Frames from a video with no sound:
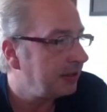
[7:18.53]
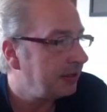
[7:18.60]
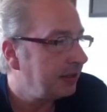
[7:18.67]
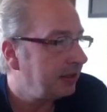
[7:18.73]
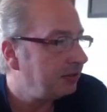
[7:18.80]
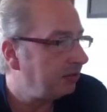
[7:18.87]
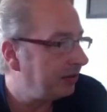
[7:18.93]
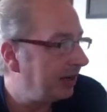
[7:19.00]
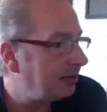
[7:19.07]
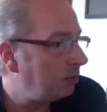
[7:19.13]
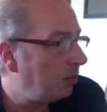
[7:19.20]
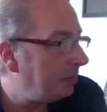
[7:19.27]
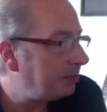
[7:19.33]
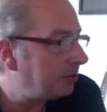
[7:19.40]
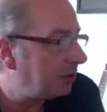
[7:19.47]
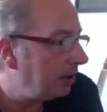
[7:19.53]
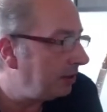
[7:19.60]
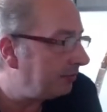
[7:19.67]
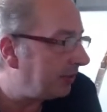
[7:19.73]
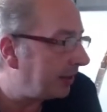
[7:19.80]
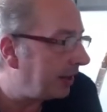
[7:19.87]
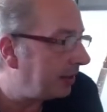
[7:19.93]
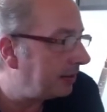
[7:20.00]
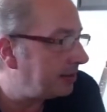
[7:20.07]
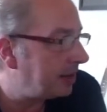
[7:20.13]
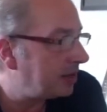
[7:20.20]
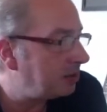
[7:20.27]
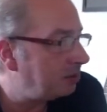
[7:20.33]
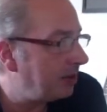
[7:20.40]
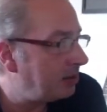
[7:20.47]
So there's the website,
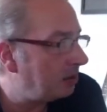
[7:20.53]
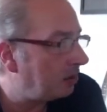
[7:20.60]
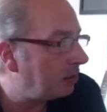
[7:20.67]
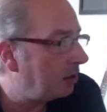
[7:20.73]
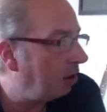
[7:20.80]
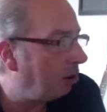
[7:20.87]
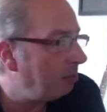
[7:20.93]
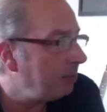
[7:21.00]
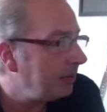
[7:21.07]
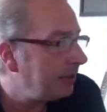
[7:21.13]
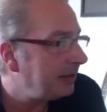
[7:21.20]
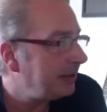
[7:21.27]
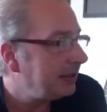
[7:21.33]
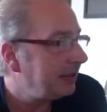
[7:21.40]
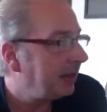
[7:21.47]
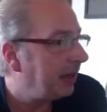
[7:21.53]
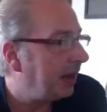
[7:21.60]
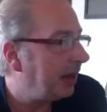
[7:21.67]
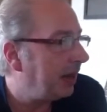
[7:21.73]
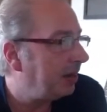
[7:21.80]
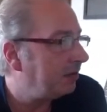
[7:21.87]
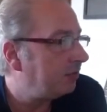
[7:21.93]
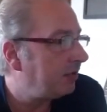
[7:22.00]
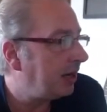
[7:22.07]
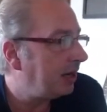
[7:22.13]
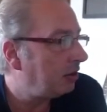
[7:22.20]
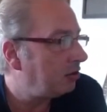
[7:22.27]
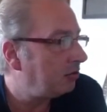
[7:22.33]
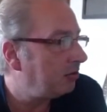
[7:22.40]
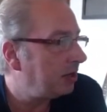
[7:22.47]
valhalladsp.com. And if we
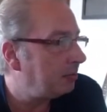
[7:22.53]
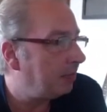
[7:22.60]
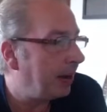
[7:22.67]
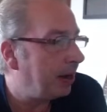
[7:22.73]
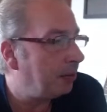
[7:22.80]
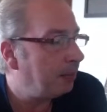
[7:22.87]
click on the About